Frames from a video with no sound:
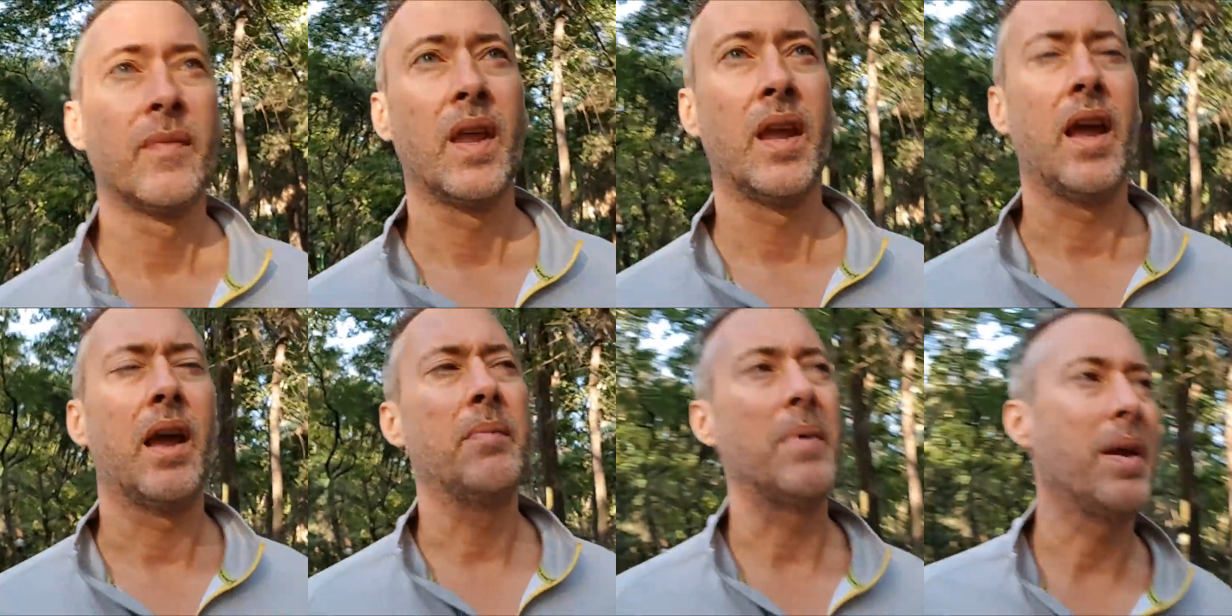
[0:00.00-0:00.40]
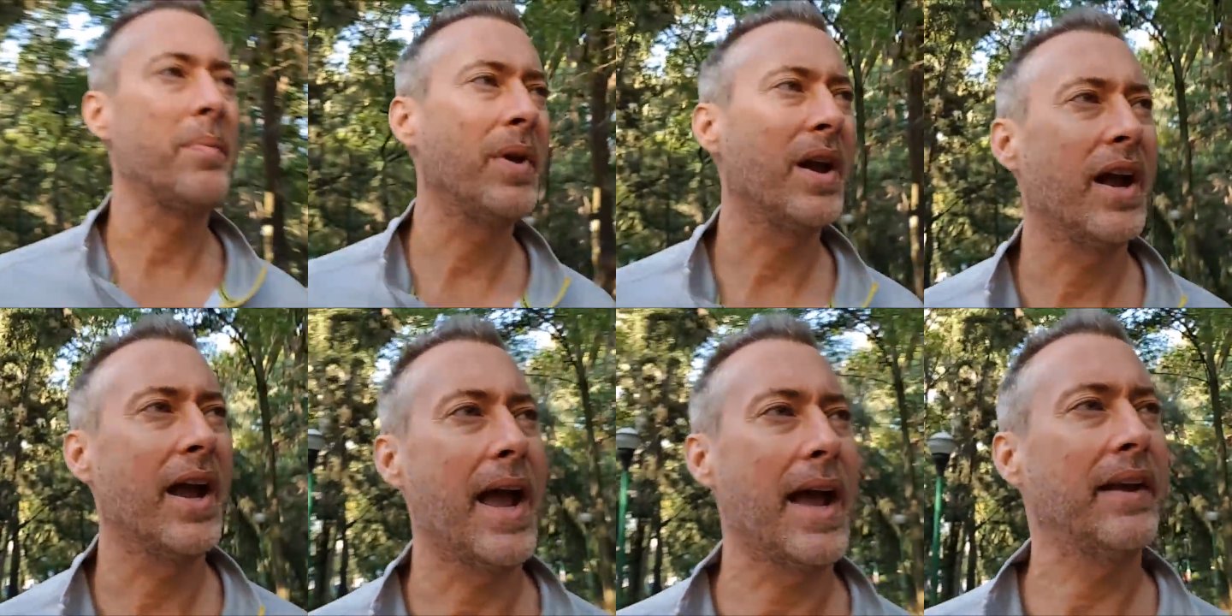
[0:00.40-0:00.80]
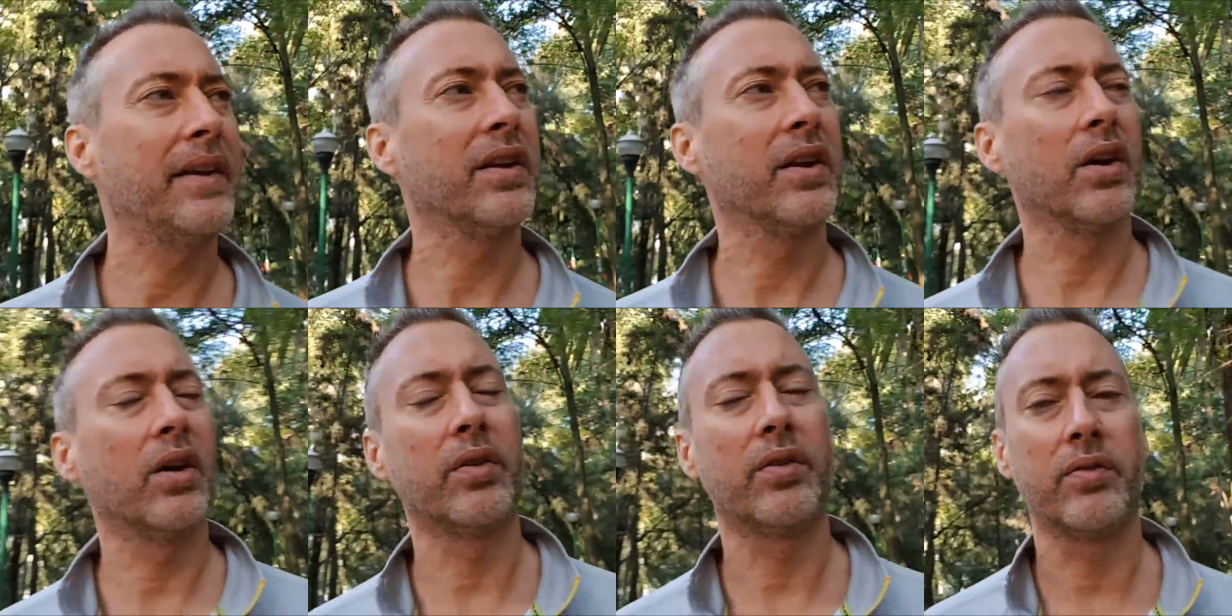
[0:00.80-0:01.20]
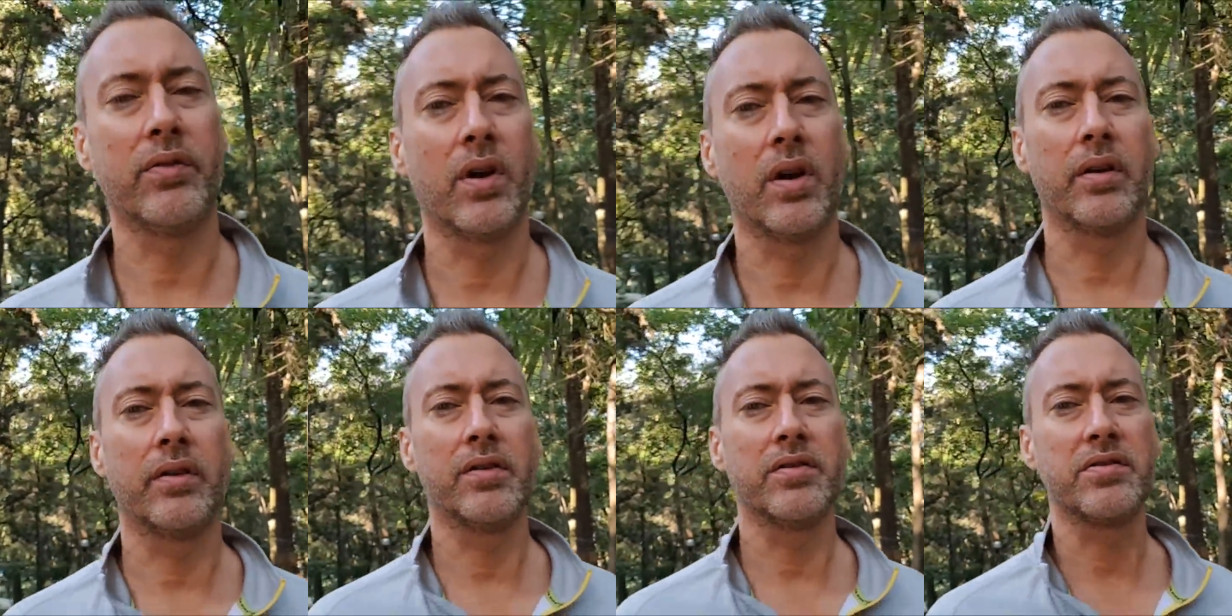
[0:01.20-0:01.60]
And maybe I had to go through
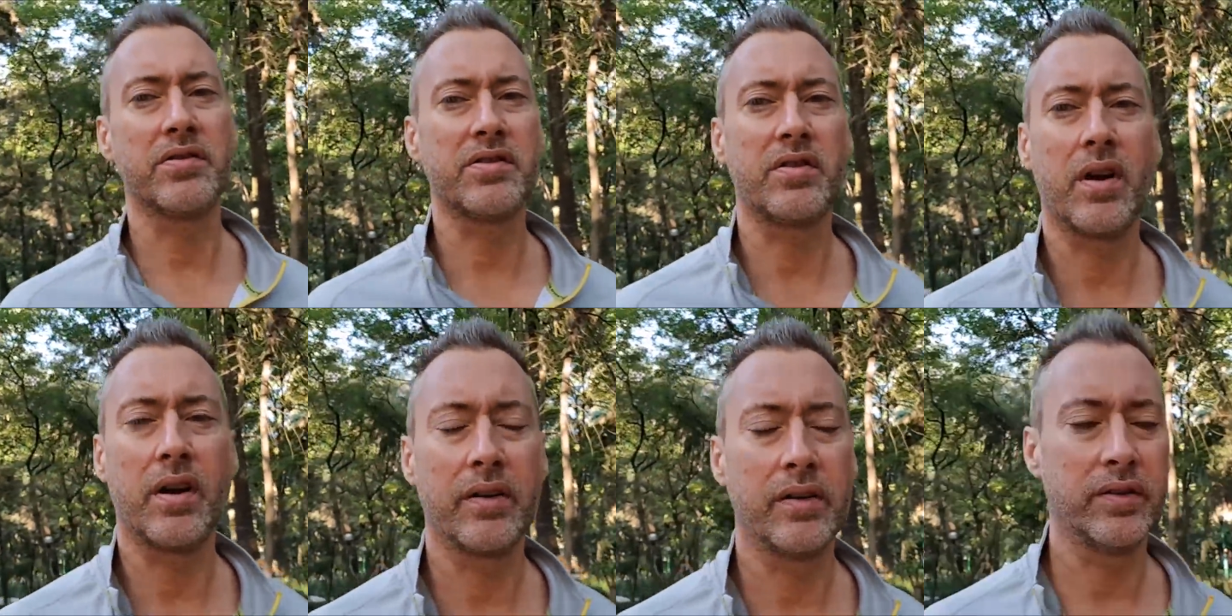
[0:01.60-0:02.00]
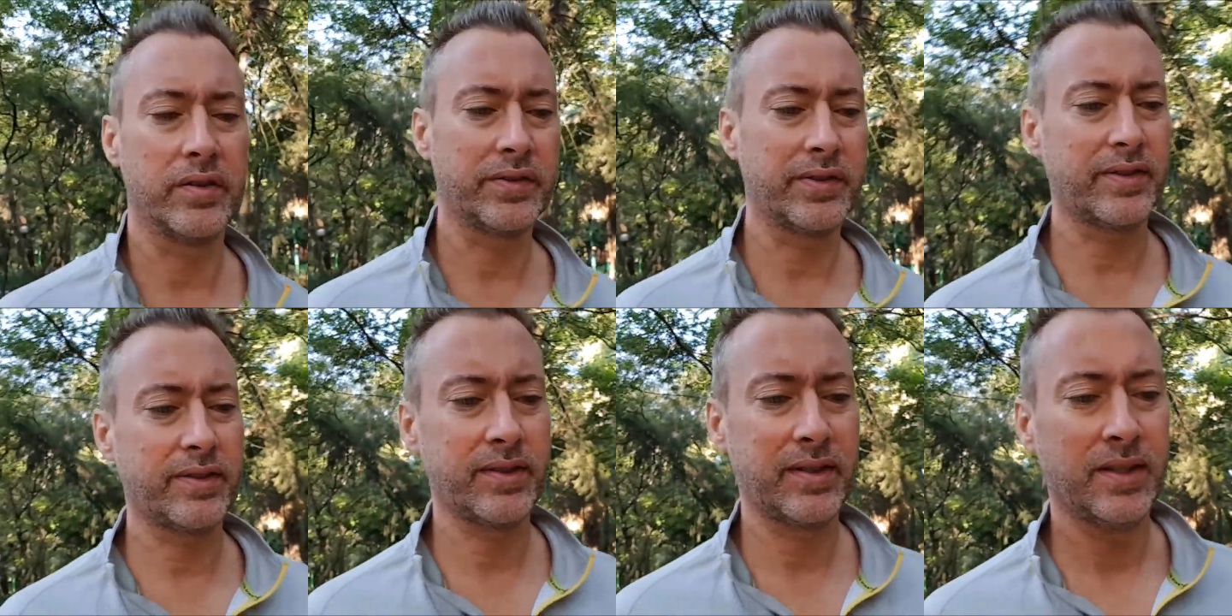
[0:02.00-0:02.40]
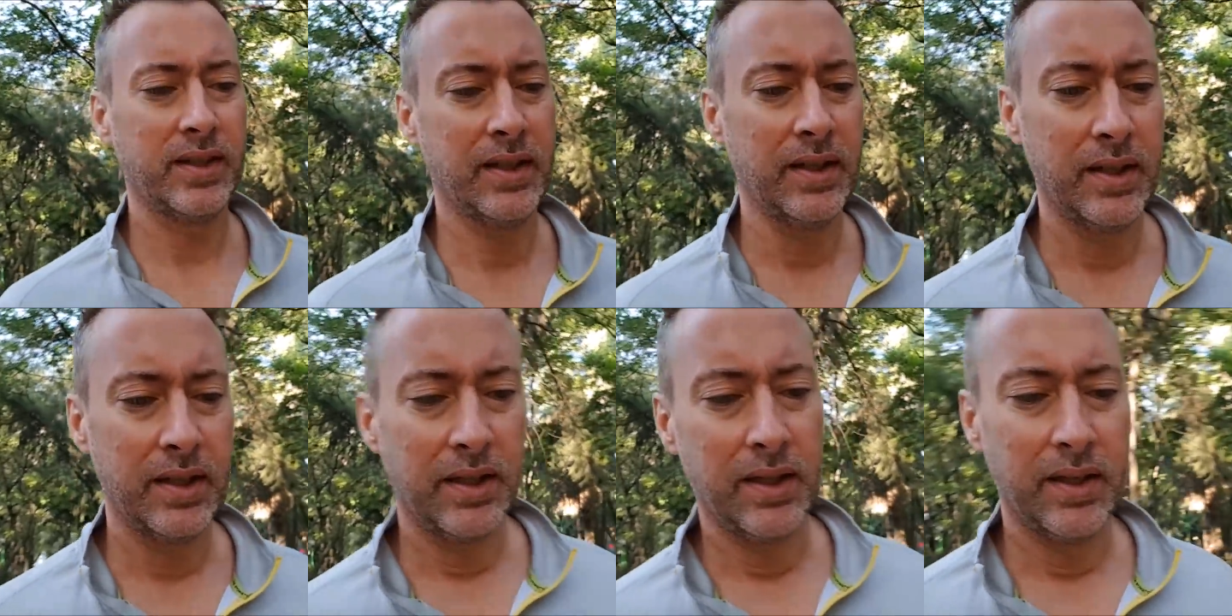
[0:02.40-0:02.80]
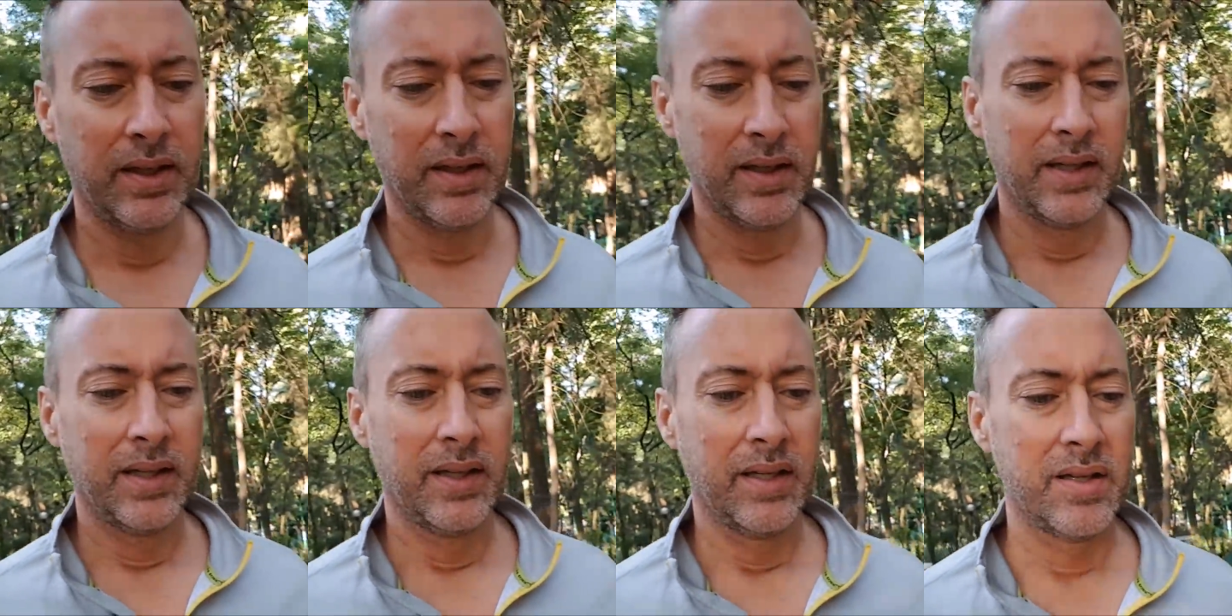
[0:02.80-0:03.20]
all those struggles
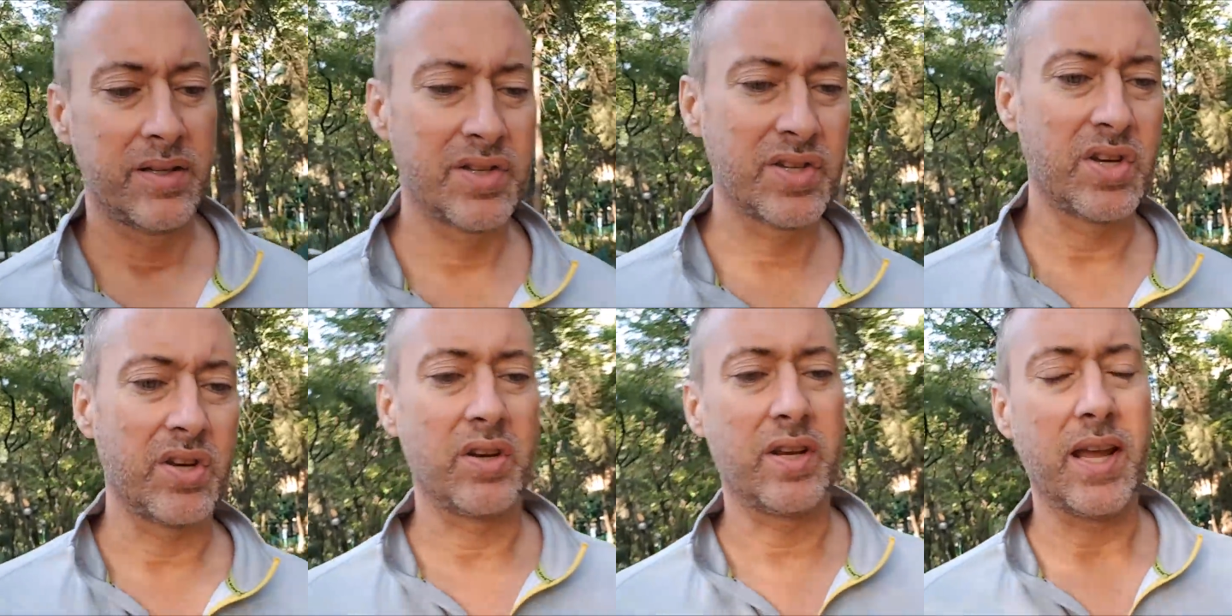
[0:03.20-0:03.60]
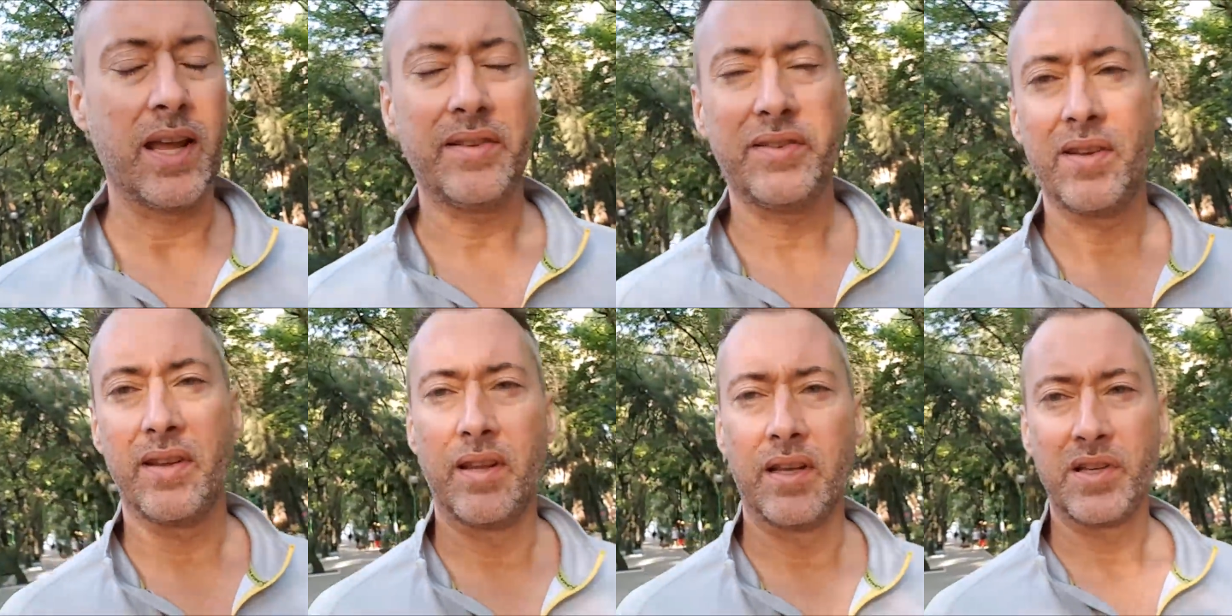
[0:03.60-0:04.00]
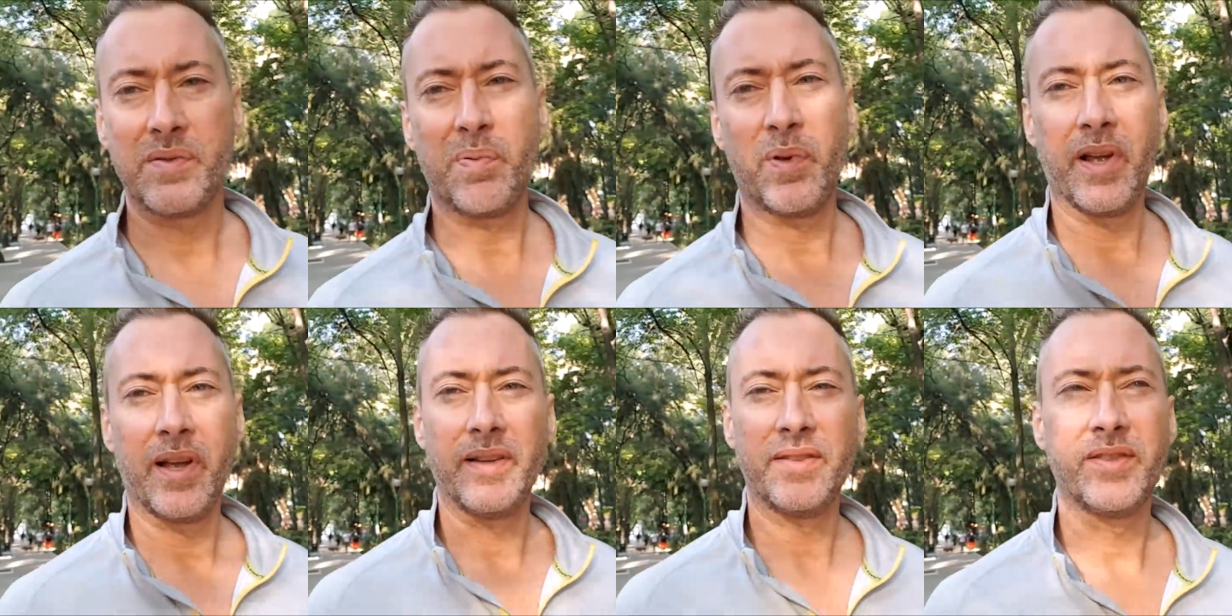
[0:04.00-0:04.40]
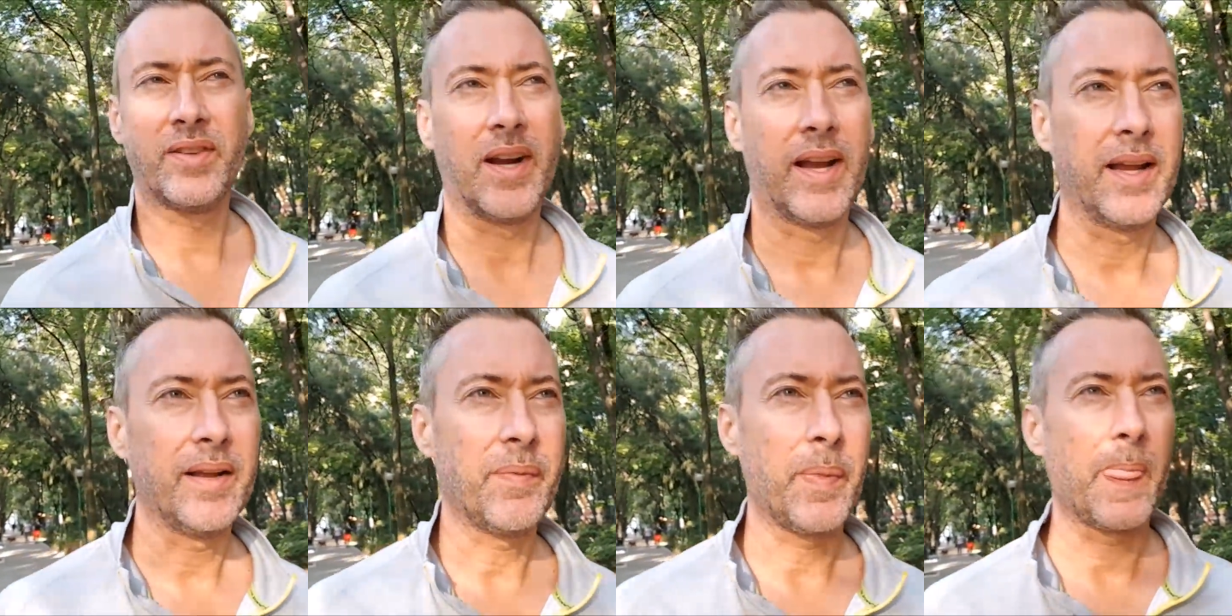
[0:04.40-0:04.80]
to get to this place,
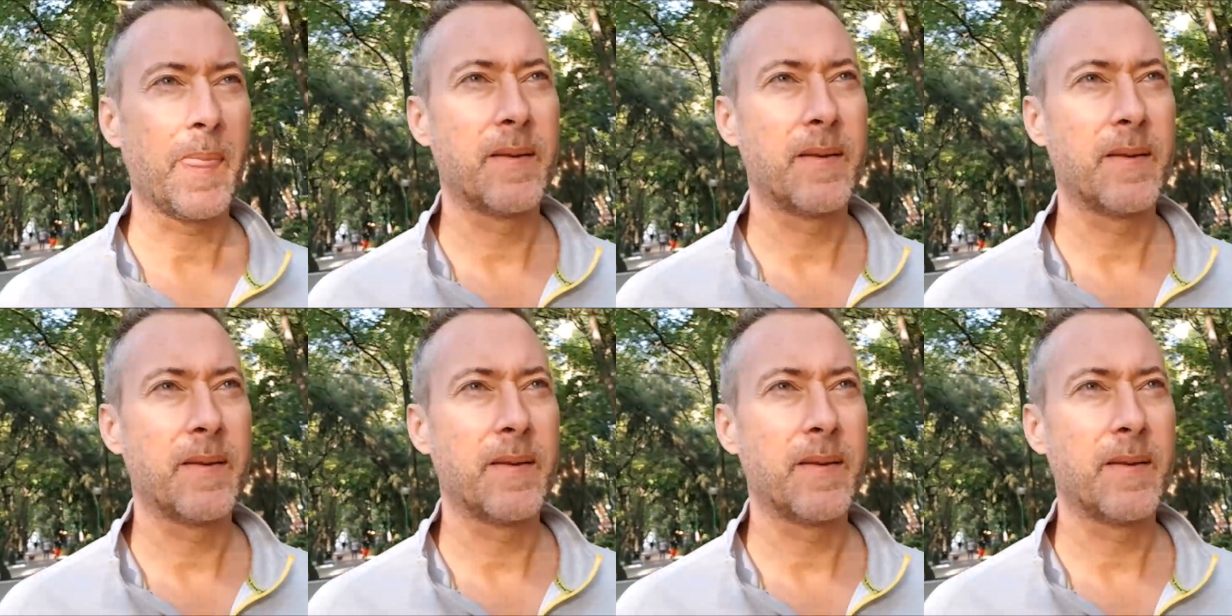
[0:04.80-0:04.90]
right?